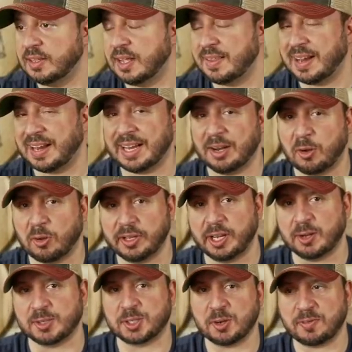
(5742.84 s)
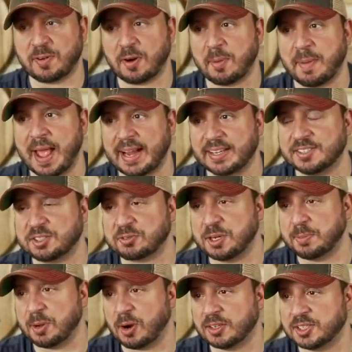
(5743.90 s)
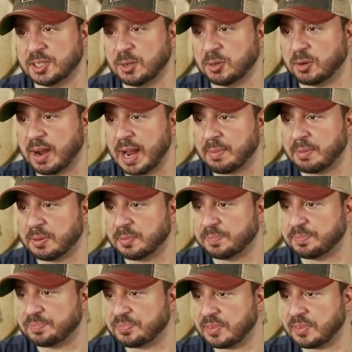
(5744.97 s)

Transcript: And then I can only go so far back in StreamYard to go grab them.